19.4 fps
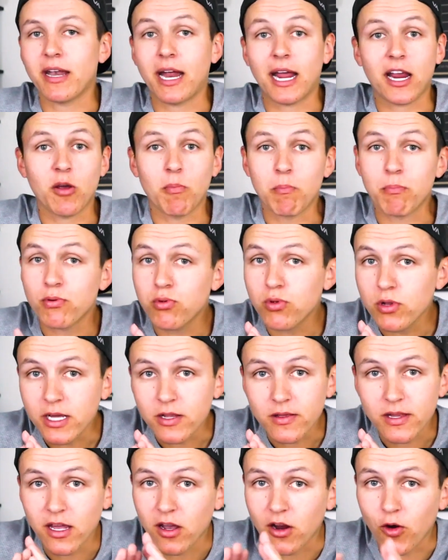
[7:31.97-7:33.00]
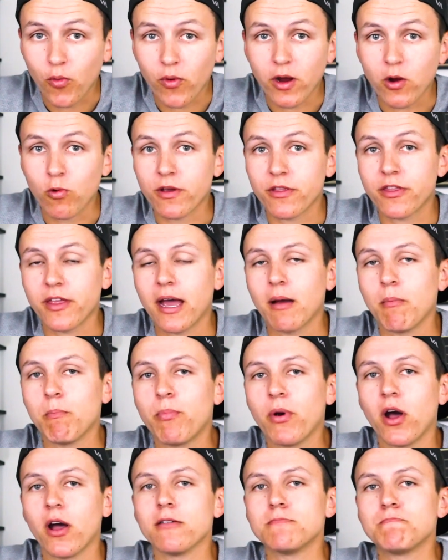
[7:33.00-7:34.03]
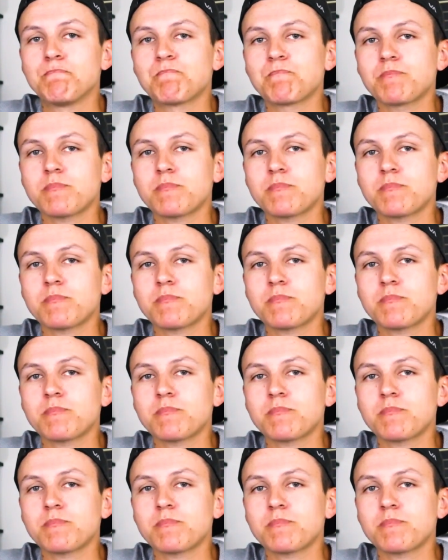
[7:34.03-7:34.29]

And I completely agree with that. But